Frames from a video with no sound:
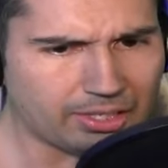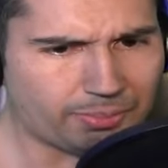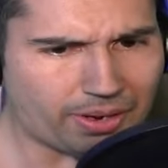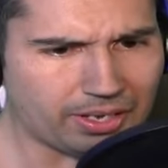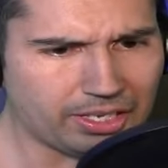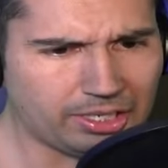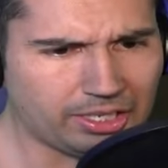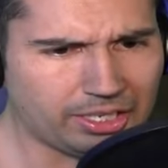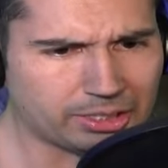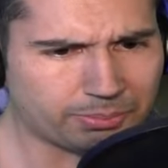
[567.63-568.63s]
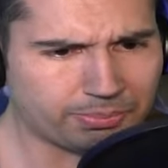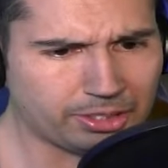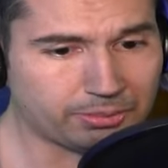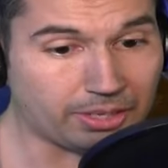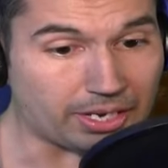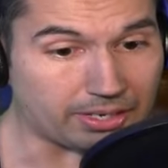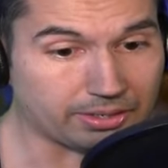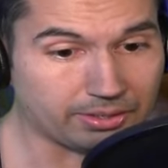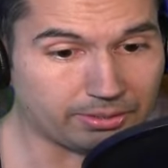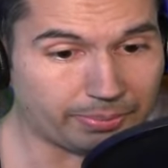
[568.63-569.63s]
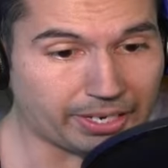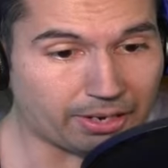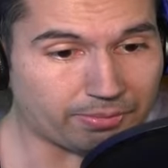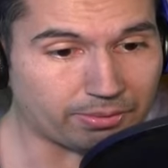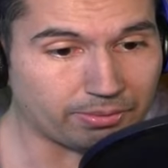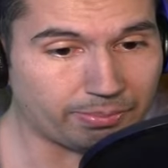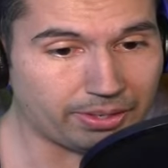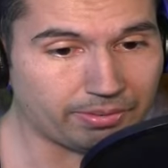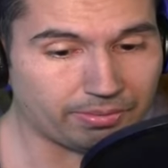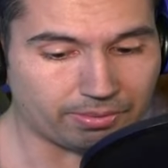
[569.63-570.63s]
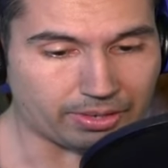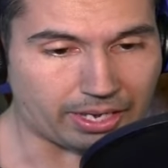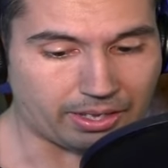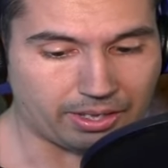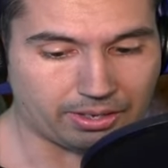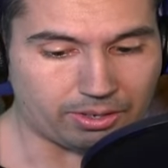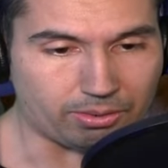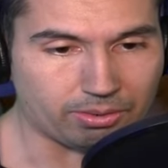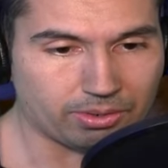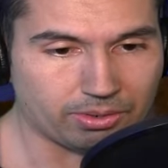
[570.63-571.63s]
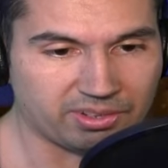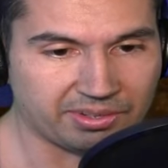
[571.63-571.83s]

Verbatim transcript: He's probably he, he is he's yeah. Be careful. Be okay. Q.